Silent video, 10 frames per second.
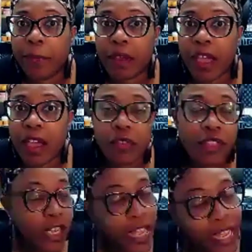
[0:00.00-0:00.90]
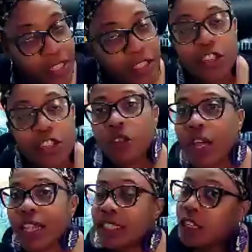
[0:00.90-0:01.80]
Everything I asked her, or
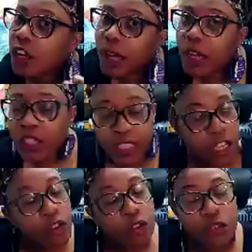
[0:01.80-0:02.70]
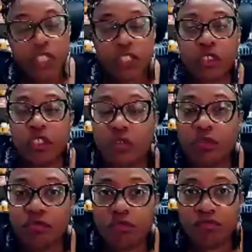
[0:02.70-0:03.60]
asking her about herself, she just,
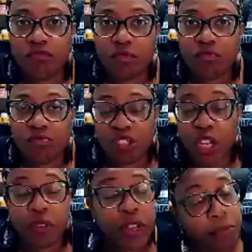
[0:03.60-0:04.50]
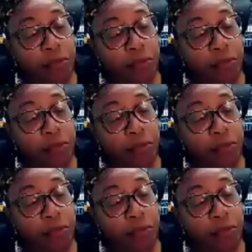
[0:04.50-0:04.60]
don't know.